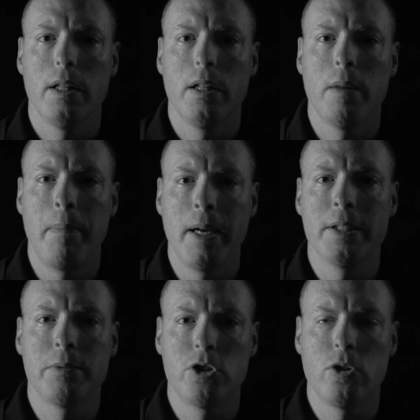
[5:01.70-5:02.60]
the
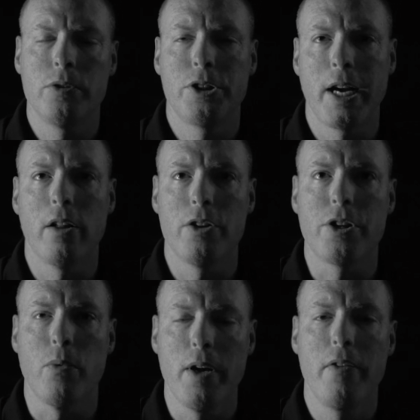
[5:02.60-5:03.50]
biggest challenge
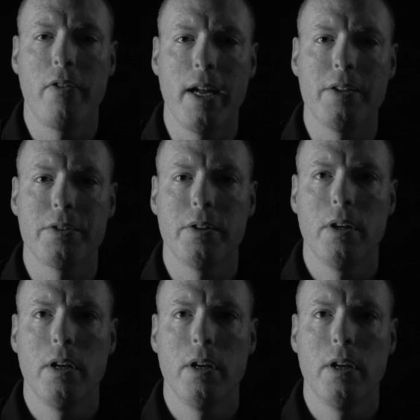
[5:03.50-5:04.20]
that we face